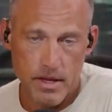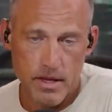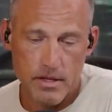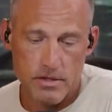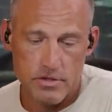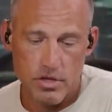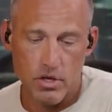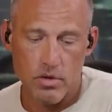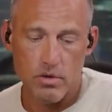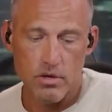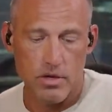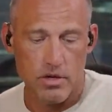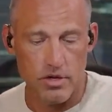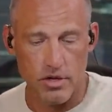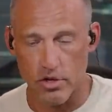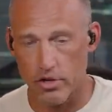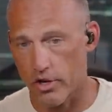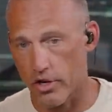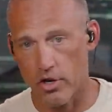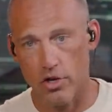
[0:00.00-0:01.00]
So
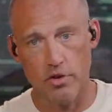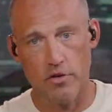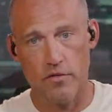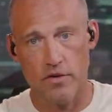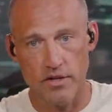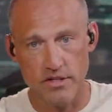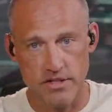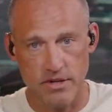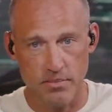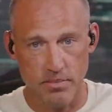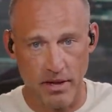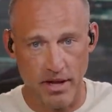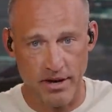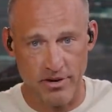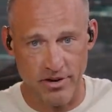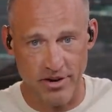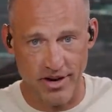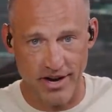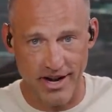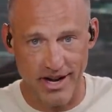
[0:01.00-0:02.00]
you look at all the funds that
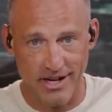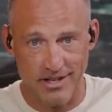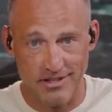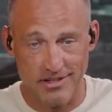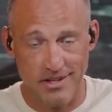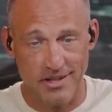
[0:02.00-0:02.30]
BlackRock has,